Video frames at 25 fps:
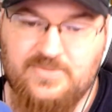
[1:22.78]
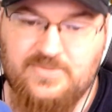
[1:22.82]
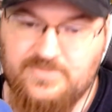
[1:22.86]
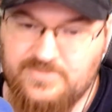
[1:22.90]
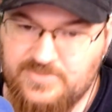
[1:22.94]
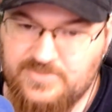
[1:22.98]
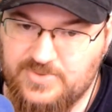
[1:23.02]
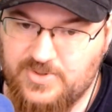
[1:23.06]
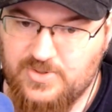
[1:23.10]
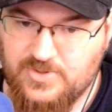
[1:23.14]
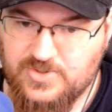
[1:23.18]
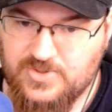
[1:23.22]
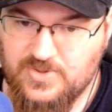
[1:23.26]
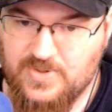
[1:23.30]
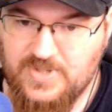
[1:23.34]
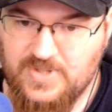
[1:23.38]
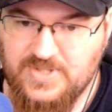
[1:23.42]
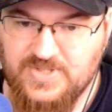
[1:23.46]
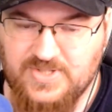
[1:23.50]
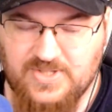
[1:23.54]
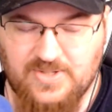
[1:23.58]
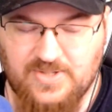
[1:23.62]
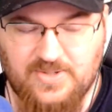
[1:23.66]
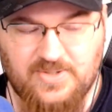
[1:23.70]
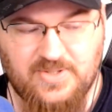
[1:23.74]
Your
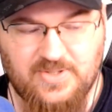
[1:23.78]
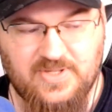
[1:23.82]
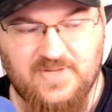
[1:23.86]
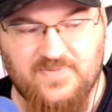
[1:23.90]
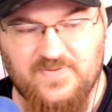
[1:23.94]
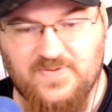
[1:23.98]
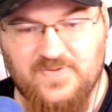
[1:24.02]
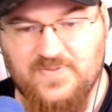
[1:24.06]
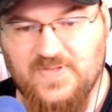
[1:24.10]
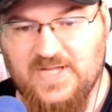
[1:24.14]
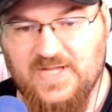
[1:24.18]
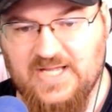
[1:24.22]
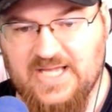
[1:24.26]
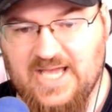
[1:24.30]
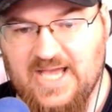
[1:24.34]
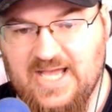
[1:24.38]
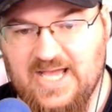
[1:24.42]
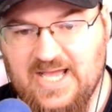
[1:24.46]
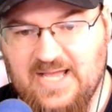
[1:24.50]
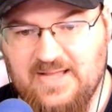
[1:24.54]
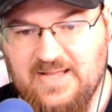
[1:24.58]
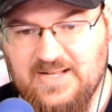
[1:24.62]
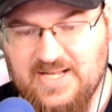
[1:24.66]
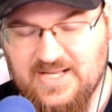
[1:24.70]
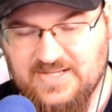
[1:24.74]
choice if you think
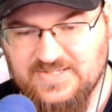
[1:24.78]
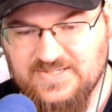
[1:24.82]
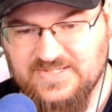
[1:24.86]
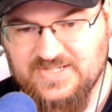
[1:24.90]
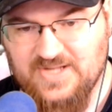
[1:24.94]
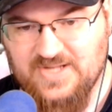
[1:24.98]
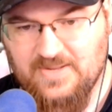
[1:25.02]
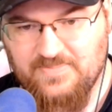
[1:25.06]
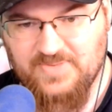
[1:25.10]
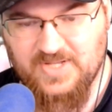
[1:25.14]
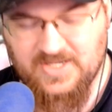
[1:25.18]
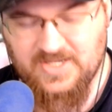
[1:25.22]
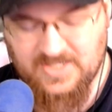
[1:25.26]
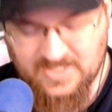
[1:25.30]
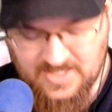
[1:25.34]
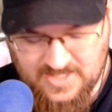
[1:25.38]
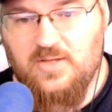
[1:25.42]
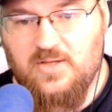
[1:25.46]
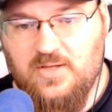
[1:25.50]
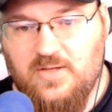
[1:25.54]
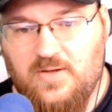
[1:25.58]
AA does something.